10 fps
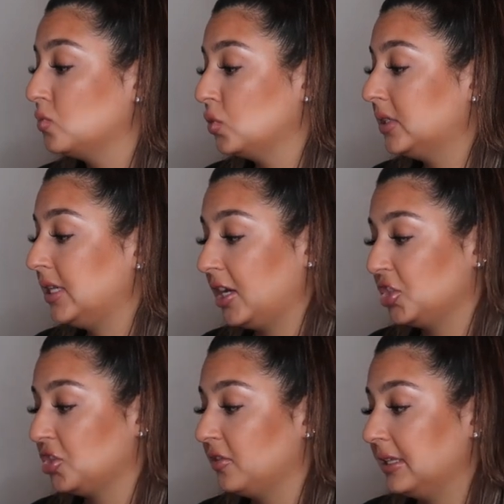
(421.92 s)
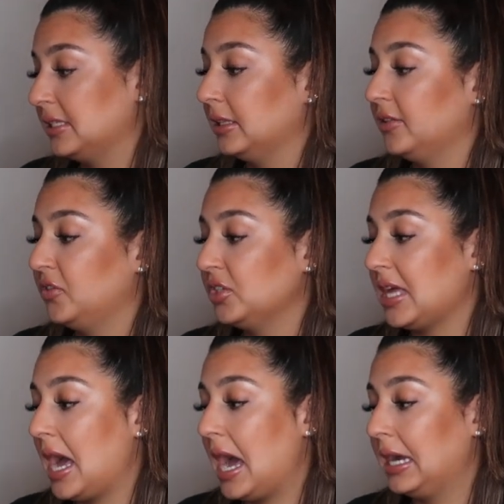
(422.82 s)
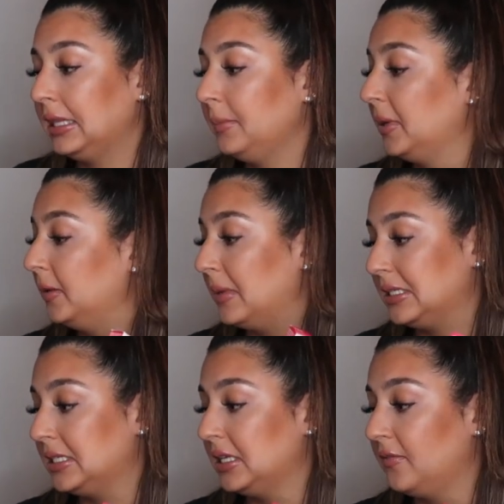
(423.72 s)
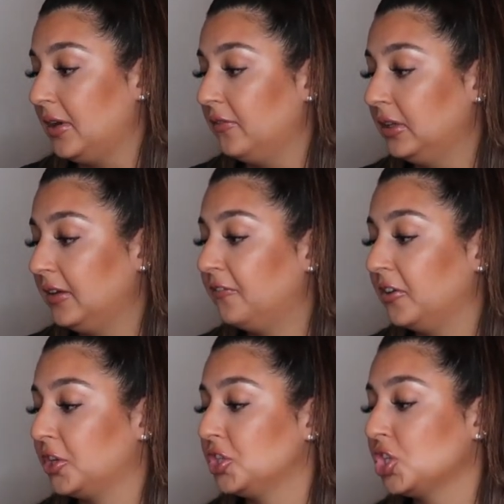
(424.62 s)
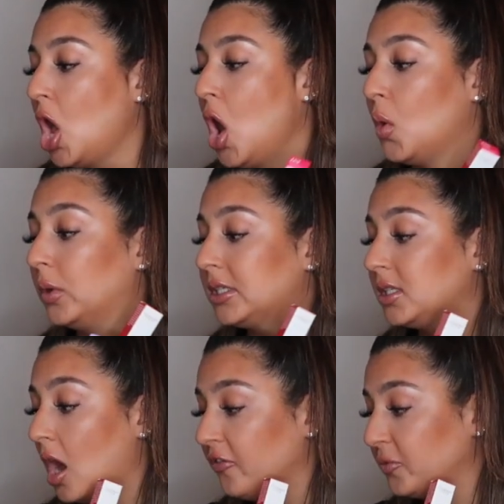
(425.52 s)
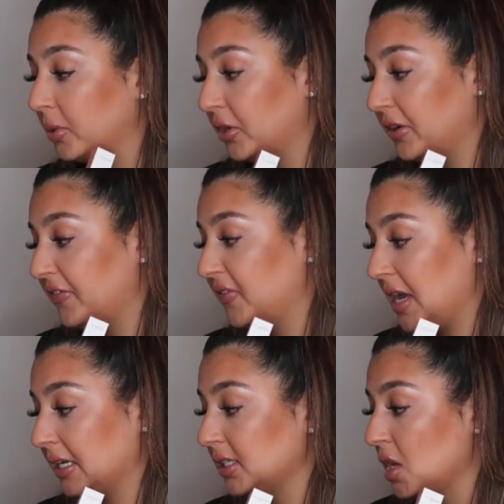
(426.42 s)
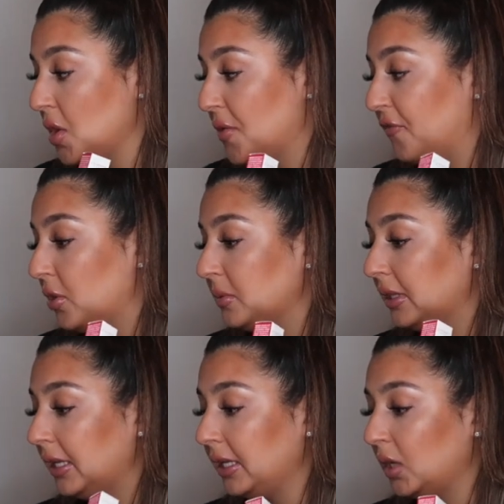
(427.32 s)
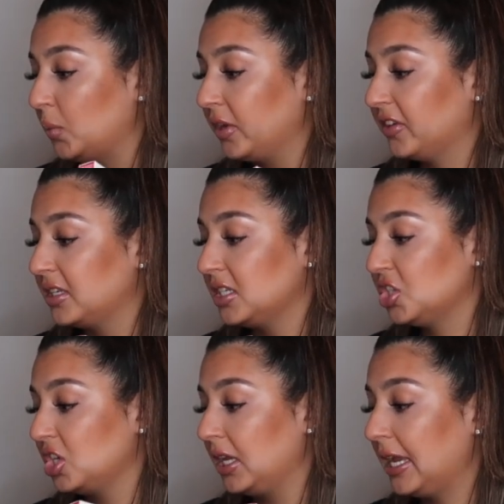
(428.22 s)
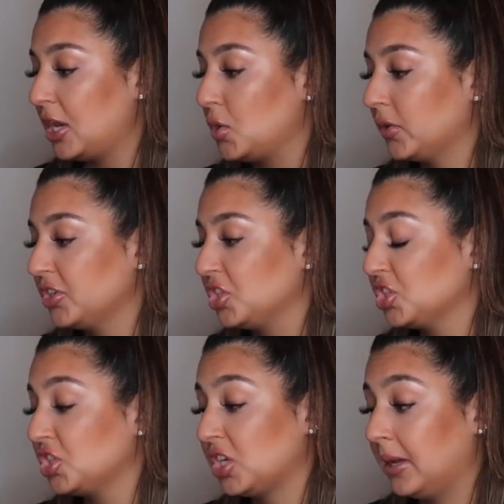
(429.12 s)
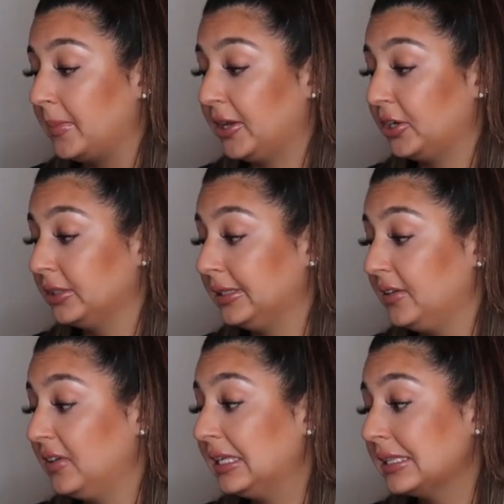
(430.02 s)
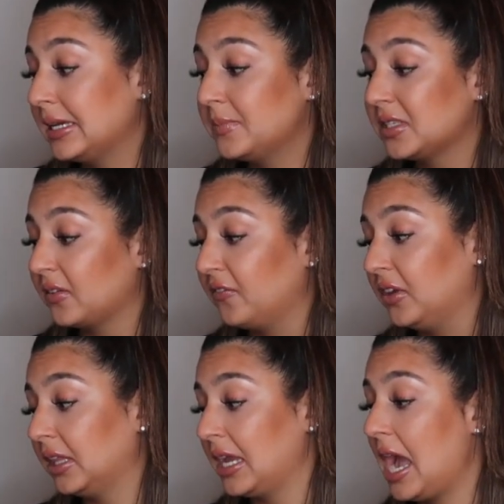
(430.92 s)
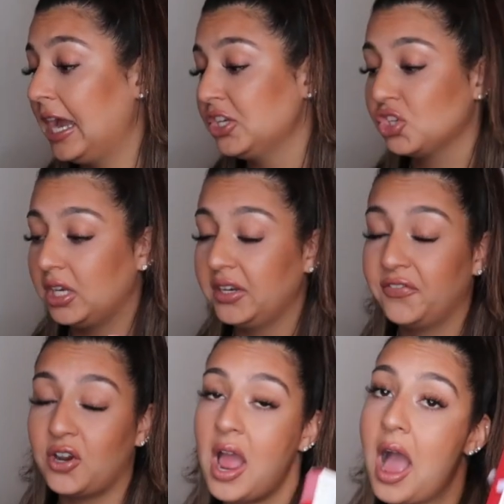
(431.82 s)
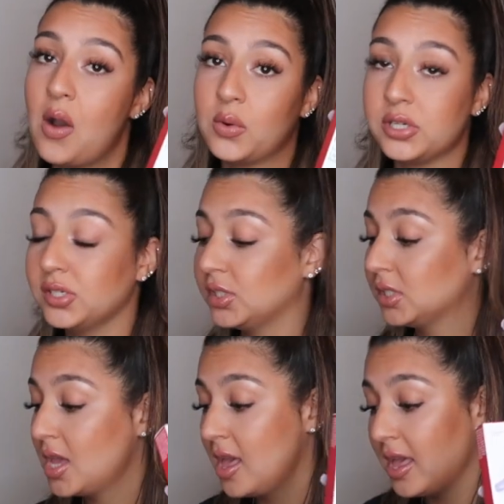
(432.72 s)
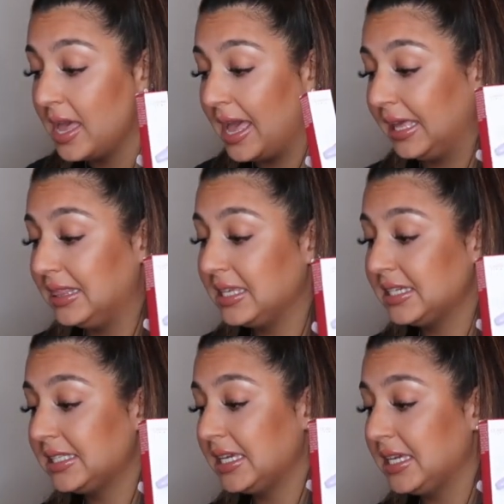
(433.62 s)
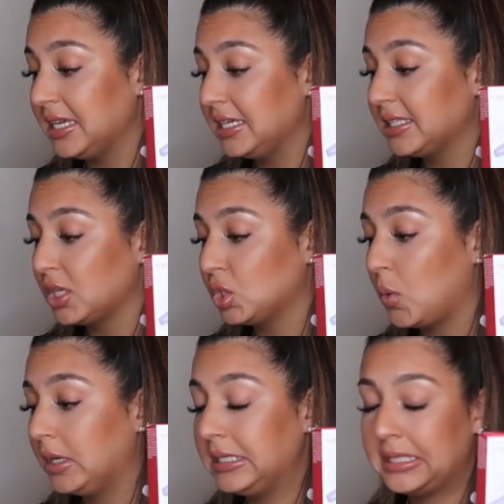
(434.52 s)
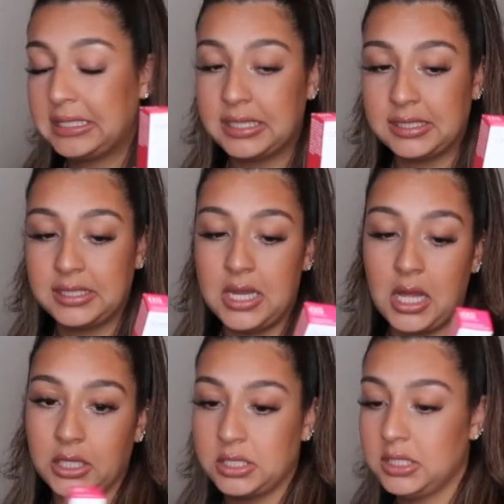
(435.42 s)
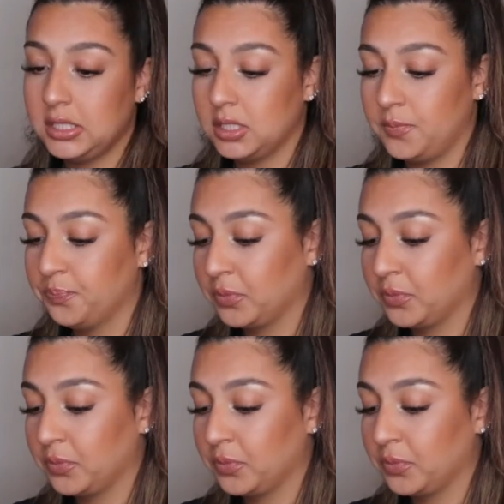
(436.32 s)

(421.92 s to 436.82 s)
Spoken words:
smooth texture that delivers a highly pigmented, velvety finish with soft blur effect. Formulated with conditioning and nourishing shea butter, leaving lips feeling hydrated for hours. And this is $26.